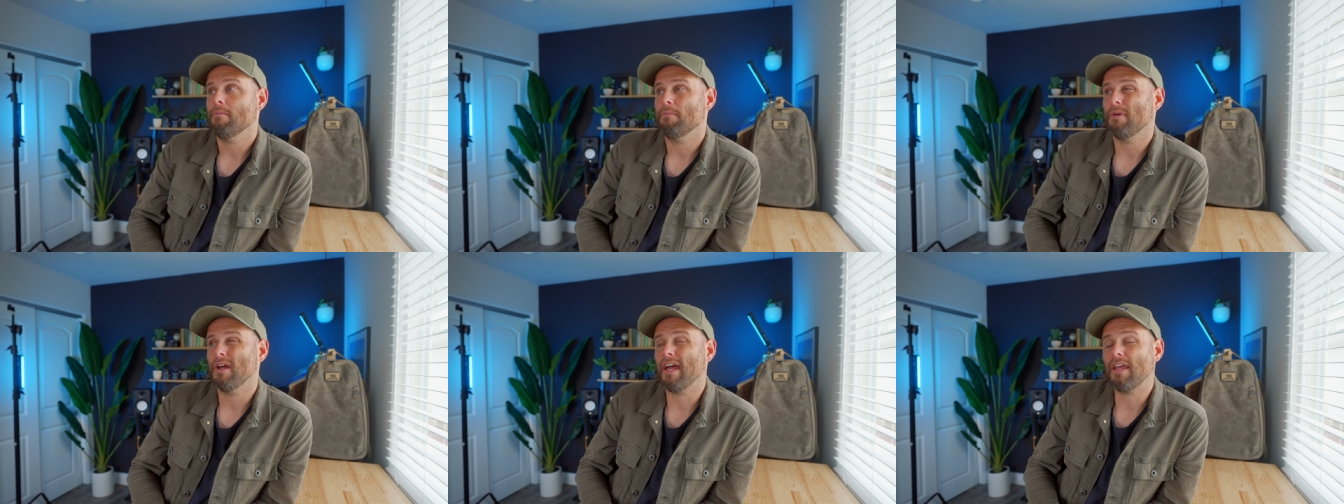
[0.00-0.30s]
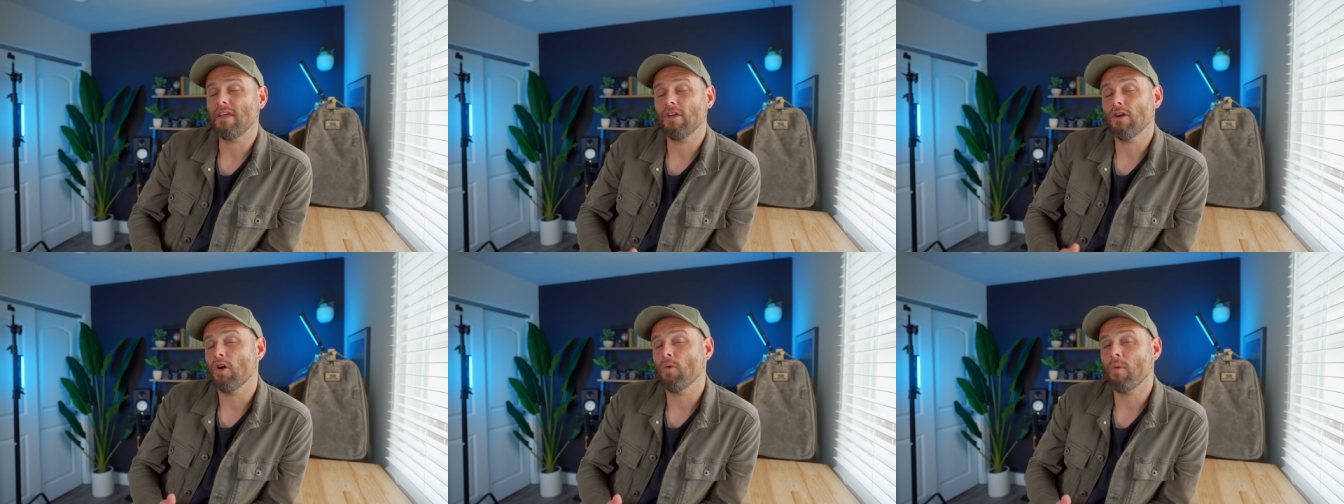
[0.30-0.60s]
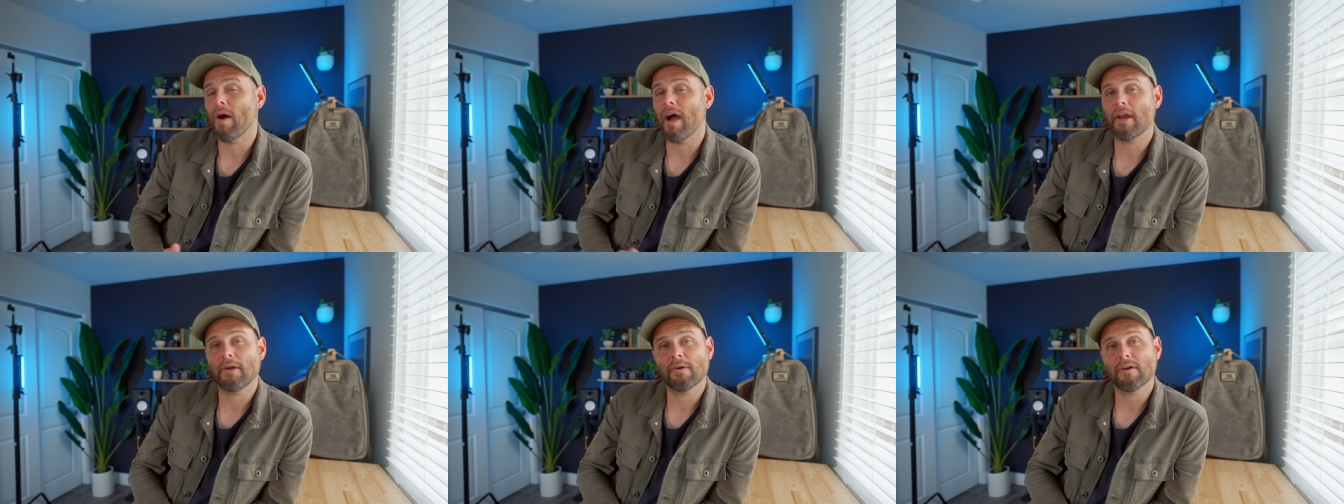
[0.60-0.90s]
But I can go
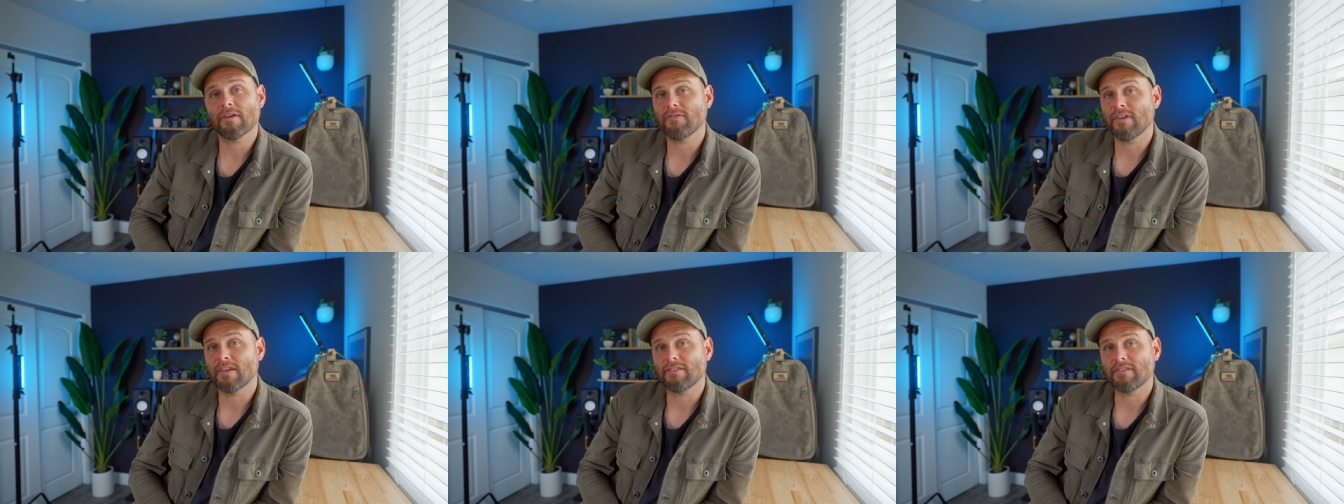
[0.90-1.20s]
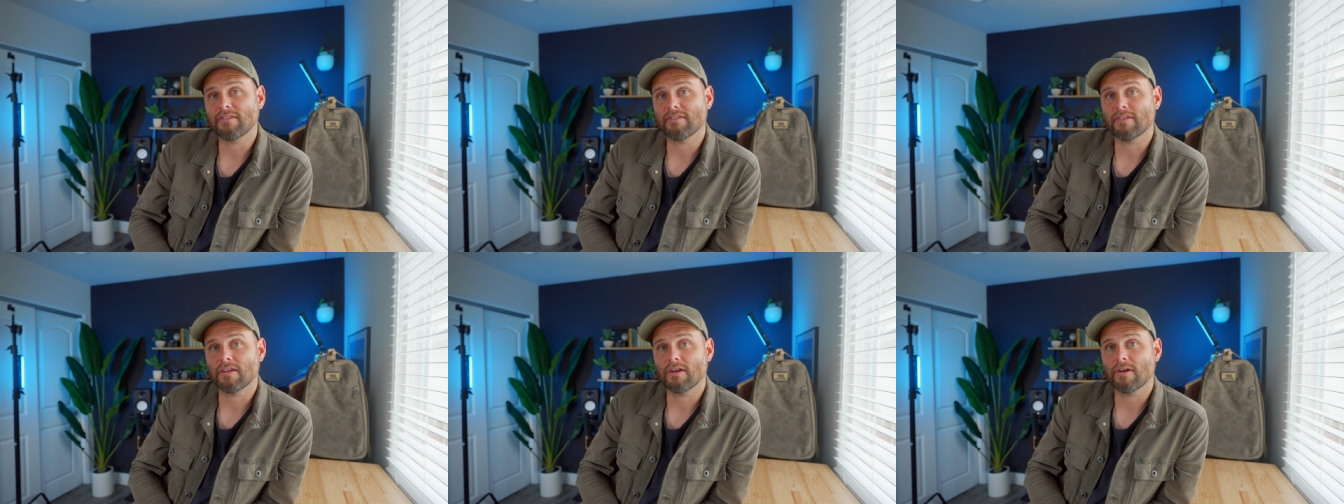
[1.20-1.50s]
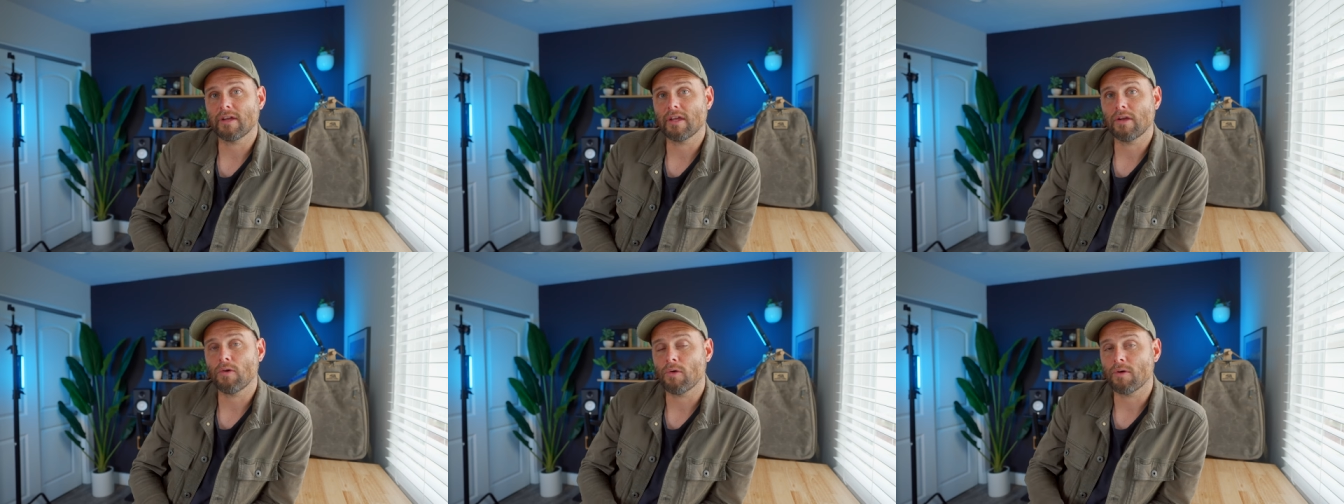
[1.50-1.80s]
wider if
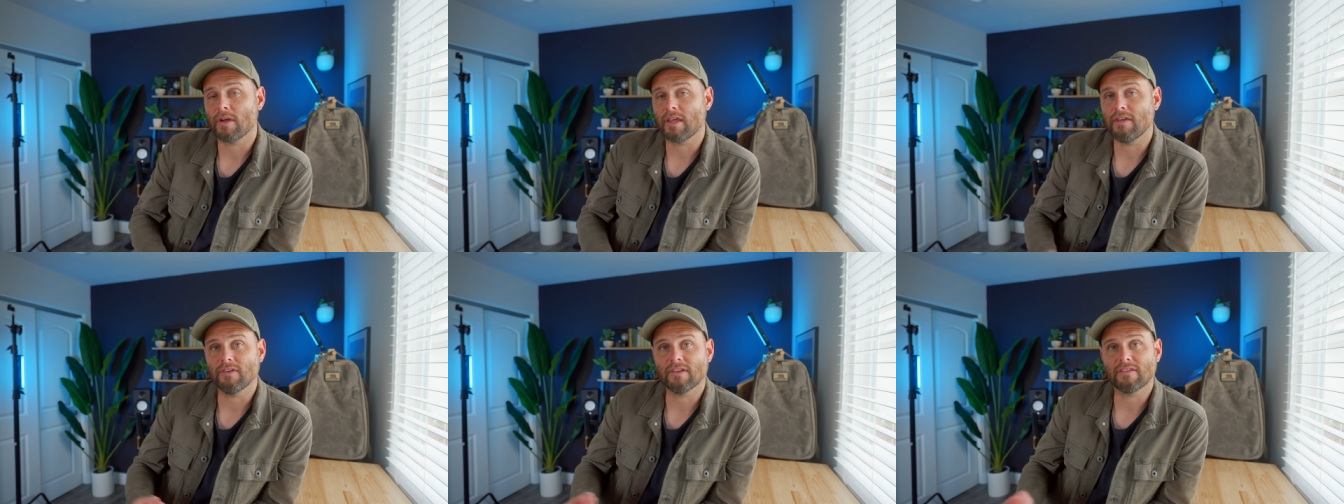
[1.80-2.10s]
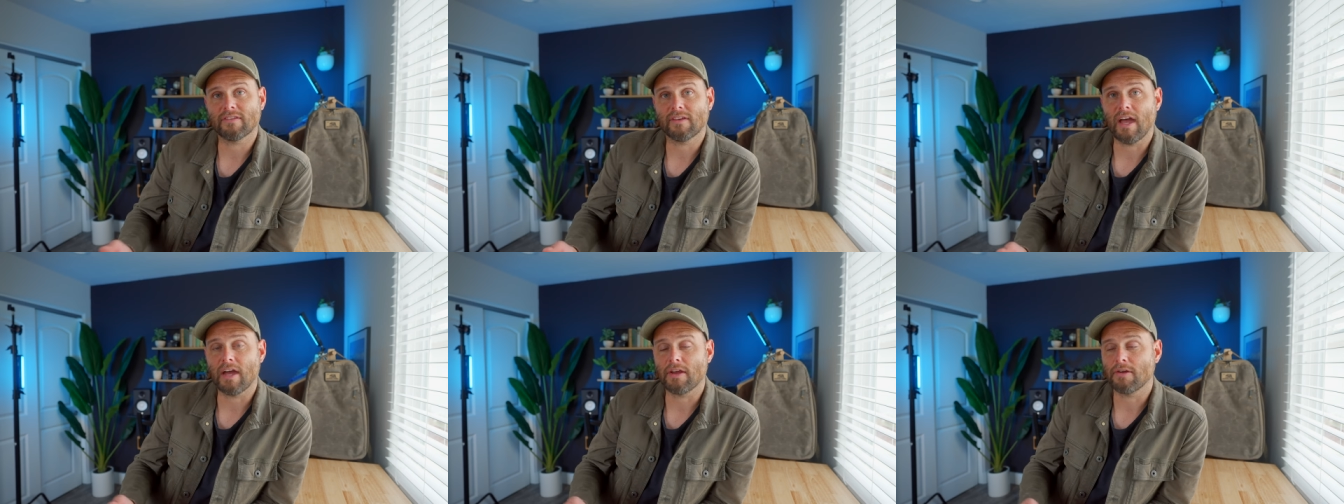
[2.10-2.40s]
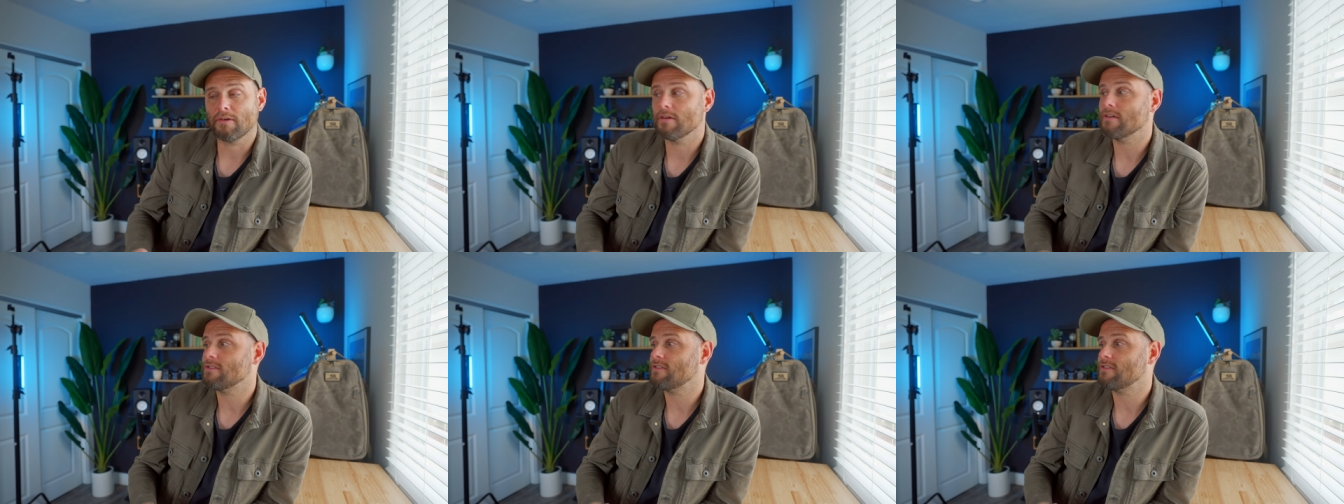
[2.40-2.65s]
necessary, or even tighter.